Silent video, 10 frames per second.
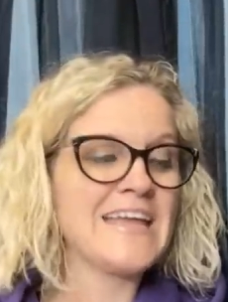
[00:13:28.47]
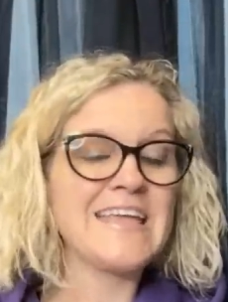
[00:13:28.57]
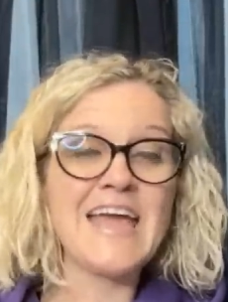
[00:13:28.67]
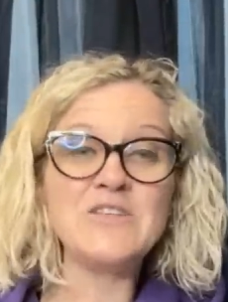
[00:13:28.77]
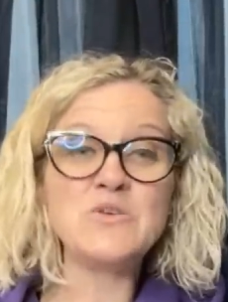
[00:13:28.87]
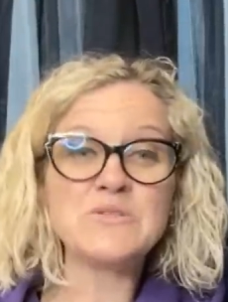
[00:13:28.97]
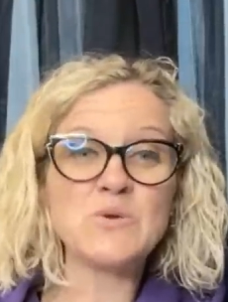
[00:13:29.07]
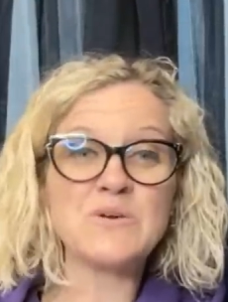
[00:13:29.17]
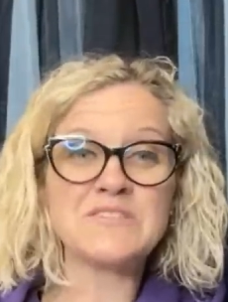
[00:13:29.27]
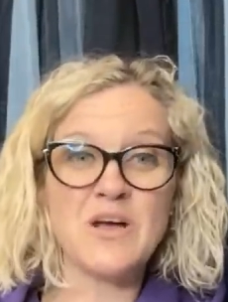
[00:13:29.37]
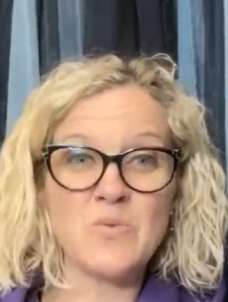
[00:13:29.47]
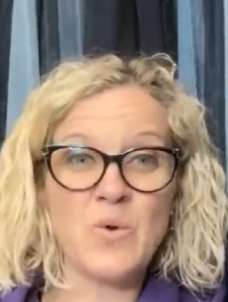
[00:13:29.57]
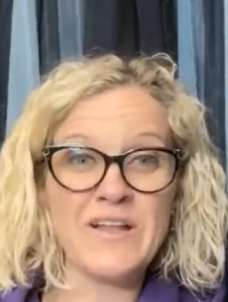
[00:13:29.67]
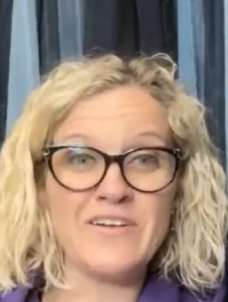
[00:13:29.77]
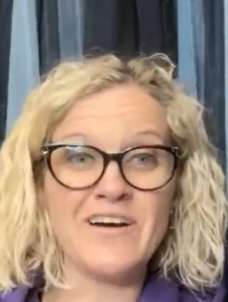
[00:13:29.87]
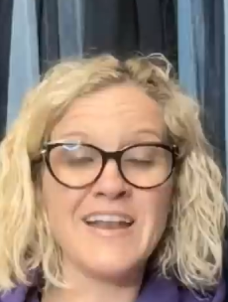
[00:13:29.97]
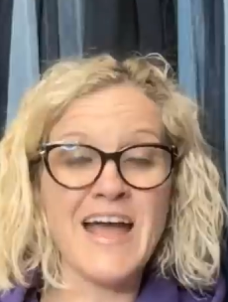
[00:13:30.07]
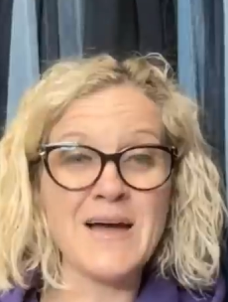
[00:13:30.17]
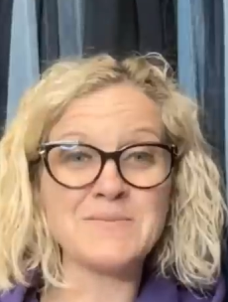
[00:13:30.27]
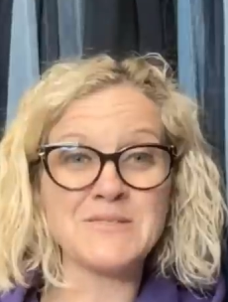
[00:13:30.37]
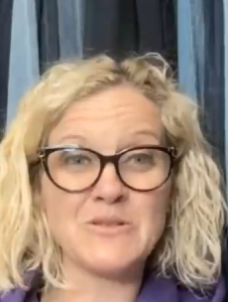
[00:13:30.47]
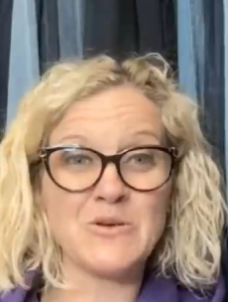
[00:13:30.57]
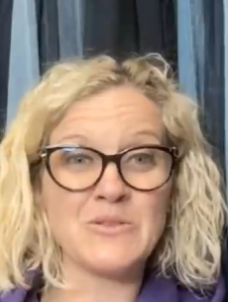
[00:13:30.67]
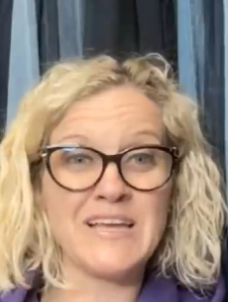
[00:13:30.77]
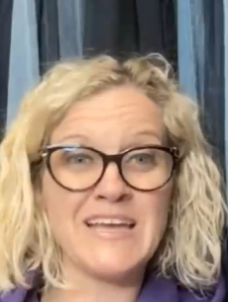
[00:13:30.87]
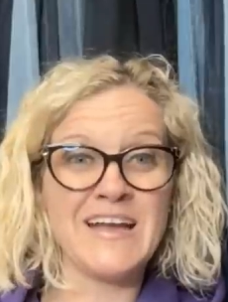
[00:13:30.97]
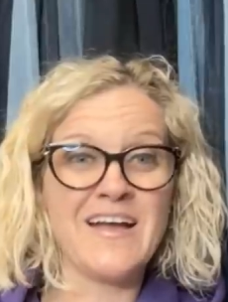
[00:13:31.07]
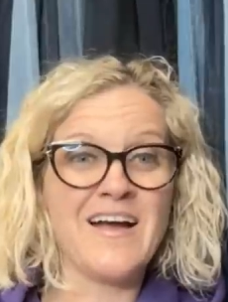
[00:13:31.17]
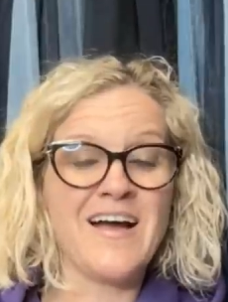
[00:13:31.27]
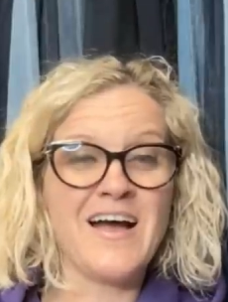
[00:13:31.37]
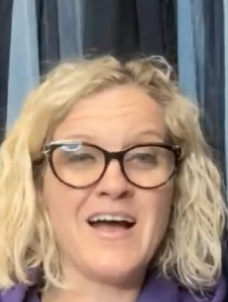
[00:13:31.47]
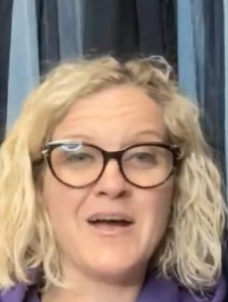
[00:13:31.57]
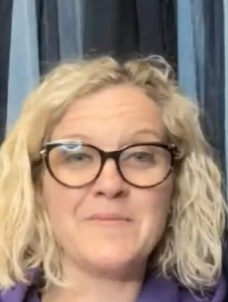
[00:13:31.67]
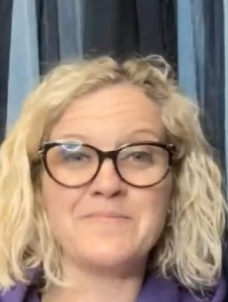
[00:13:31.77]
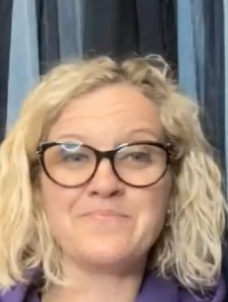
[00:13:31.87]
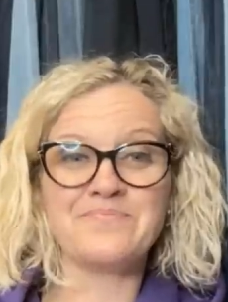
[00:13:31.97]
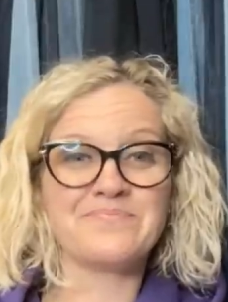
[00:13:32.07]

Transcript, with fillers: Can you source on Whatnot? Absolutely. Um,